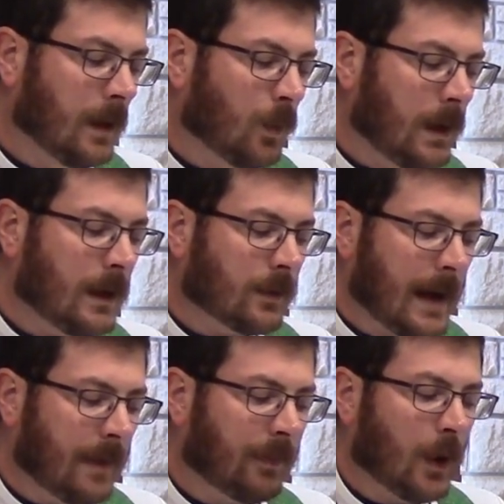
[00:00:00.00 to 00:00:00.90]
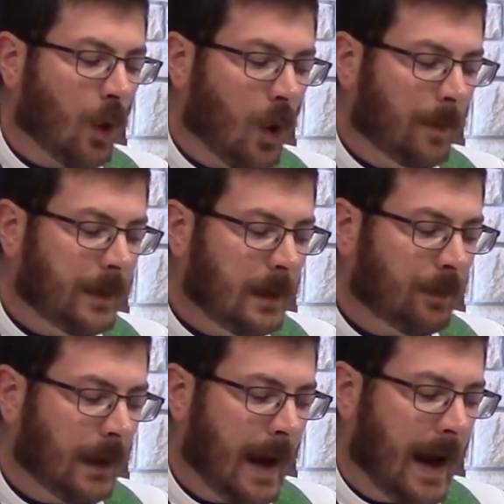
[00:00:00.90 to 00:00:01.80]
We grant that all
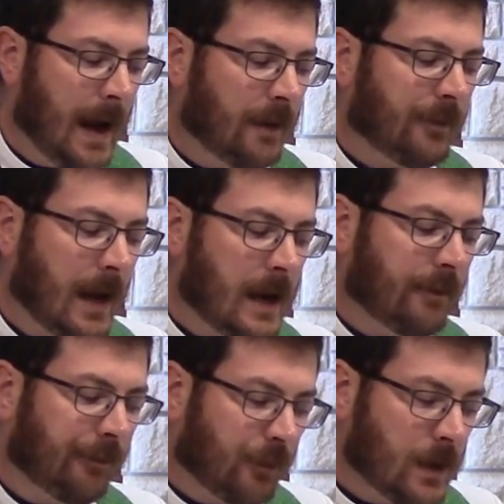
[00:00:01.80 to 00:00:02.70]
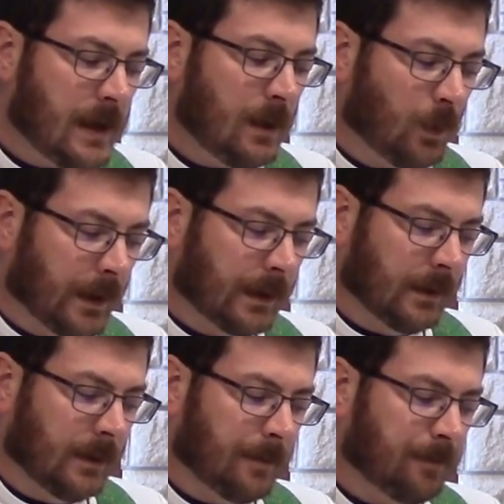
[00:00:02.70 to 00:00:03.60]
people have a free
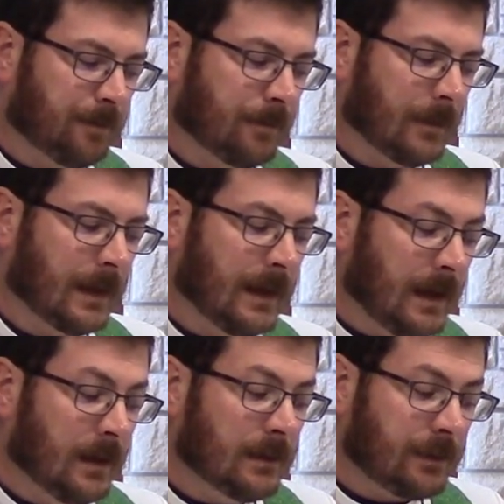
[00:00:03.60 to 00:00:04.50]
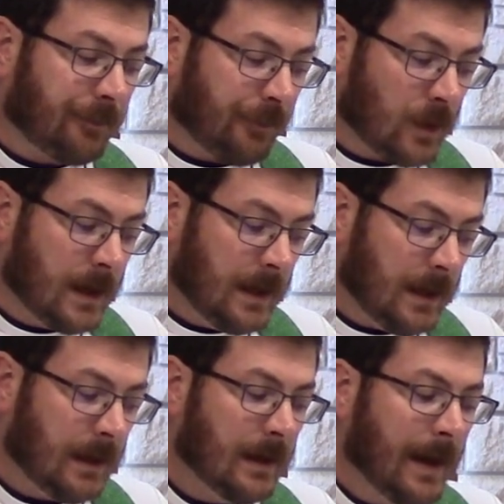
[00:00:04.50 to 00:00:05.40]
will. It is
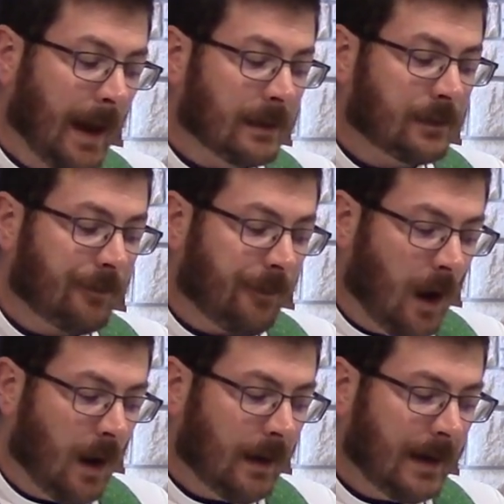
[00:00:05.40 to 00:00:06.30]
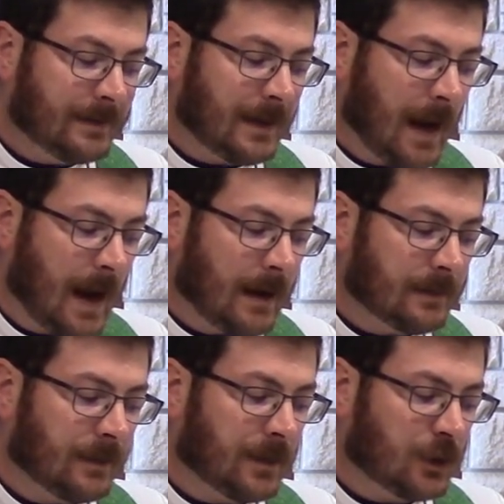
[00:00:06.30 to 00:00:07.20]
free as far as it
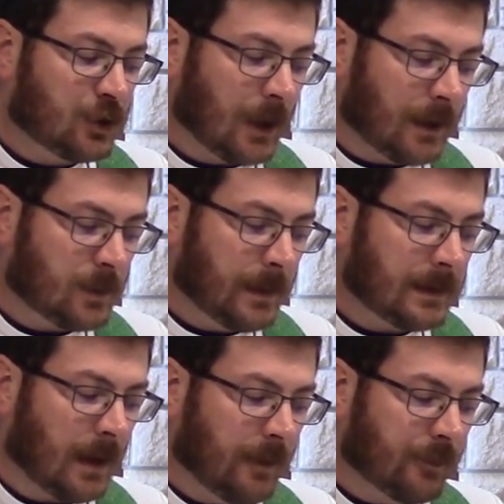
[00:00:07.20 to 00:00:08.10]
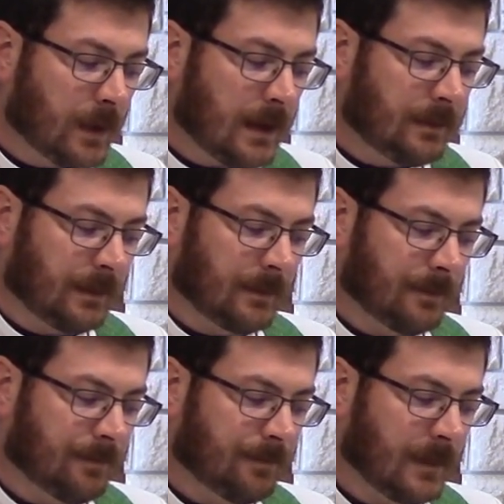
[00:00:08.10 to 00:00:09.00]
has the judgment of
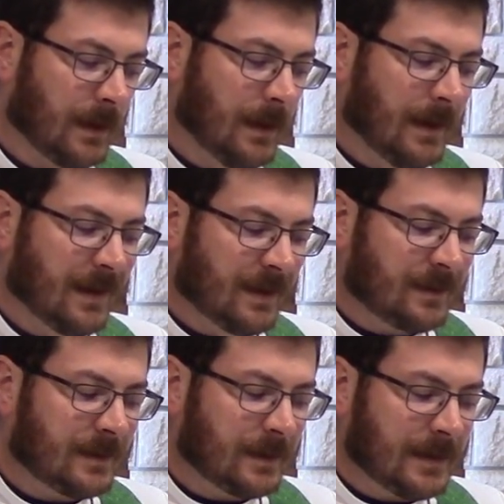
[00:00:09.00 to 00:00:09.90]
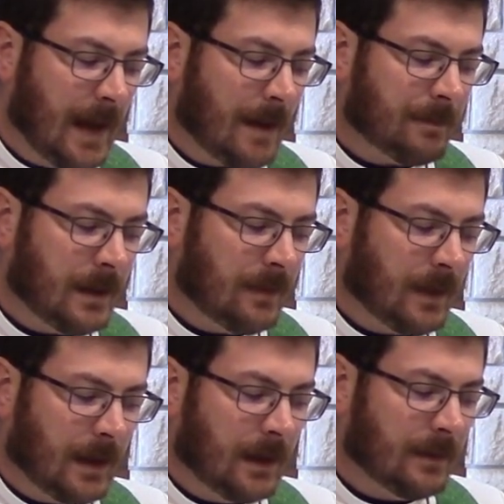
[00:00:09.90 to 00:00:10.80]
reason. This does not mean
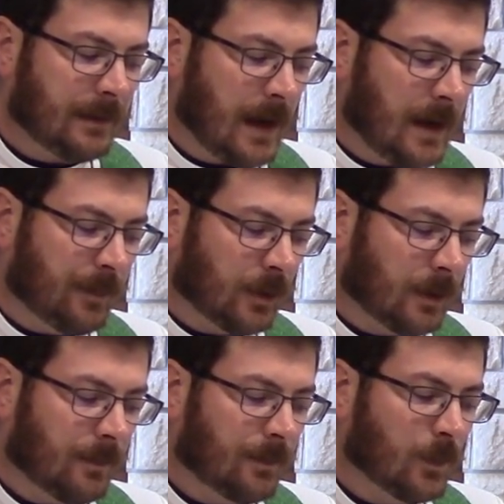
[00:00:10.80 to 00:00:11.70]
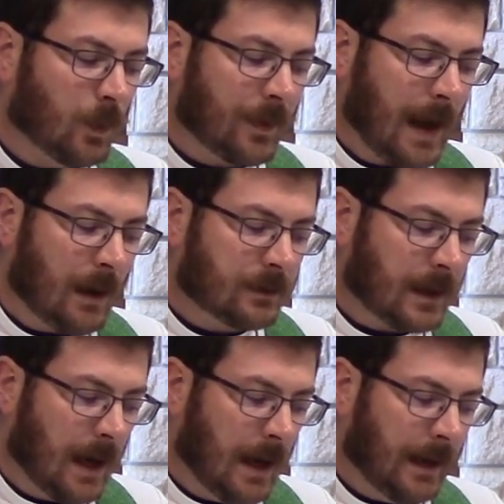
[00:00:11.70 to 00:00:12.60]
that it is able,
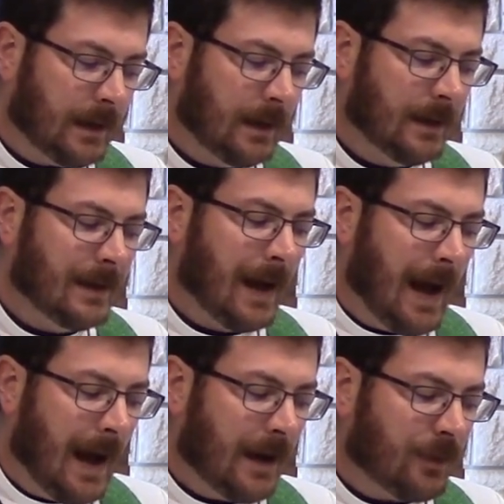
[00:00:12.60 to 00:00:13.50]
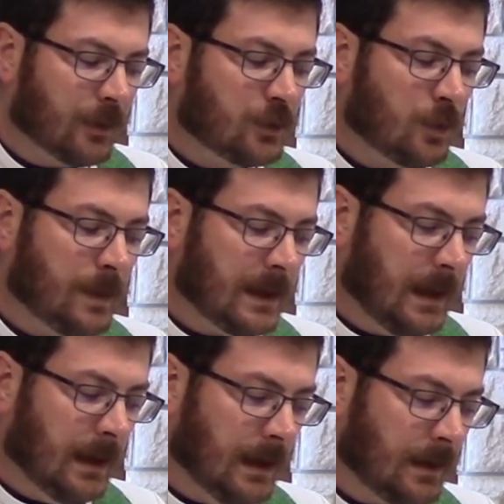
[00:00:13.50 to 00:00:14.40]
without God, either to
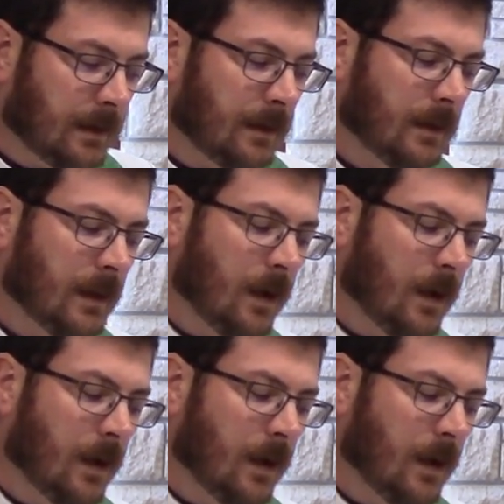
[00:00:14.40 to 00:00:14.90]
begin